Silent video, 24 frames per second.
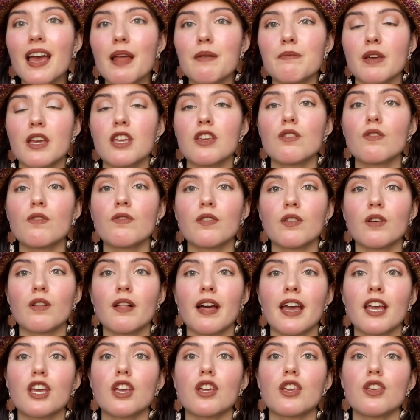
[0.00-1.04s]
and make you feel
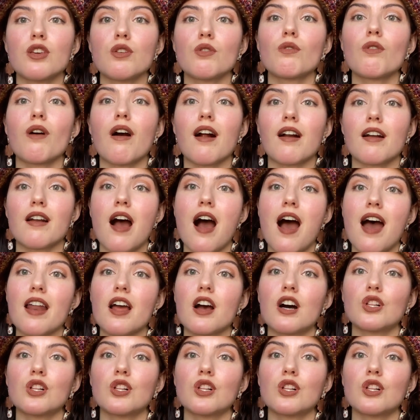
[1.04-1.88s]
like you are not